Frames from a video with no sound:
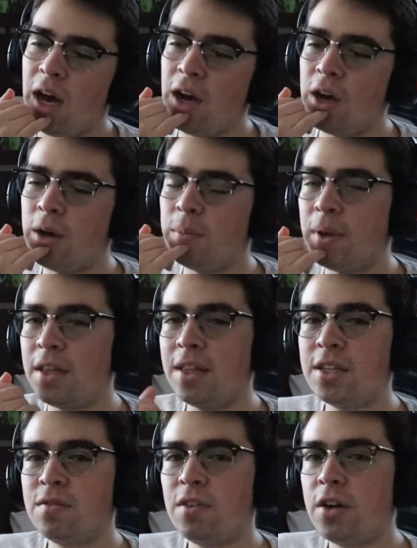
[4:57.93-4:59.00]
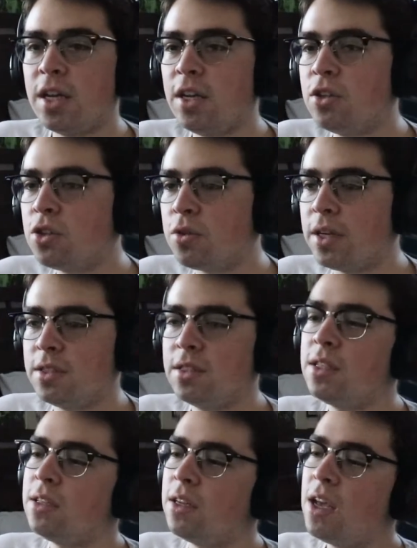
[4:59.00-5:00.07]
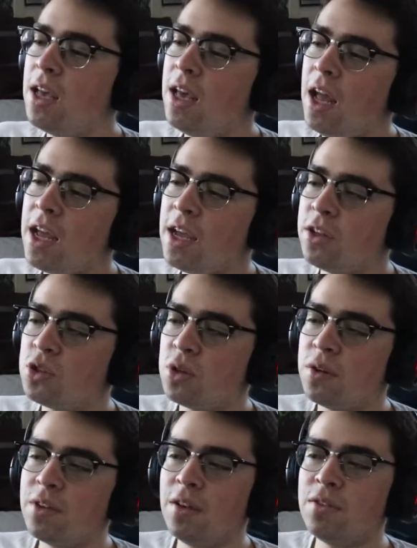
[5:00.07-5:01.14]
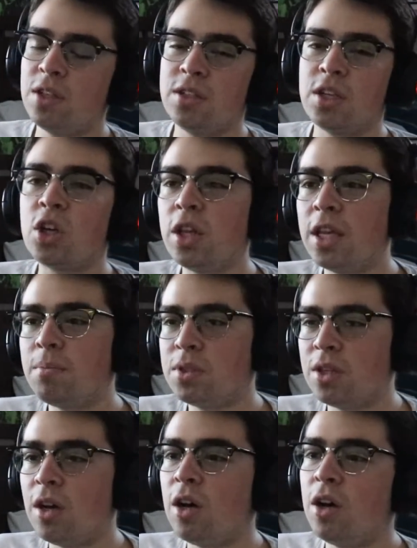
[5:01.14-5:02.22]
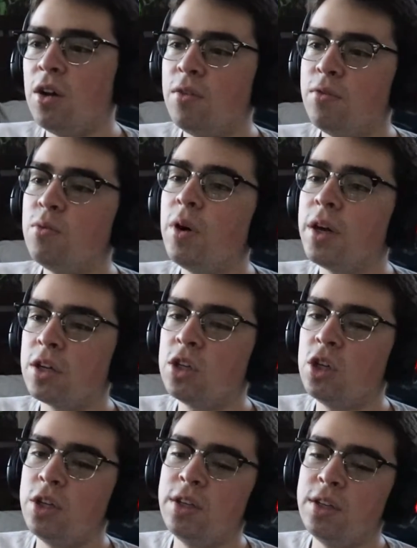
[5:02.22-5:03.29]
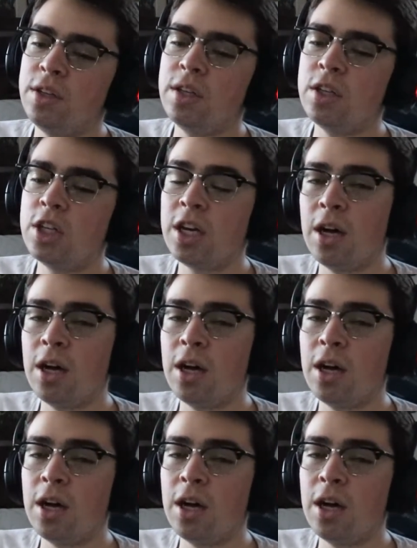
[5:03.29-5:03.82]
But I think it's very interesting and sort of gives us a glimpse of what could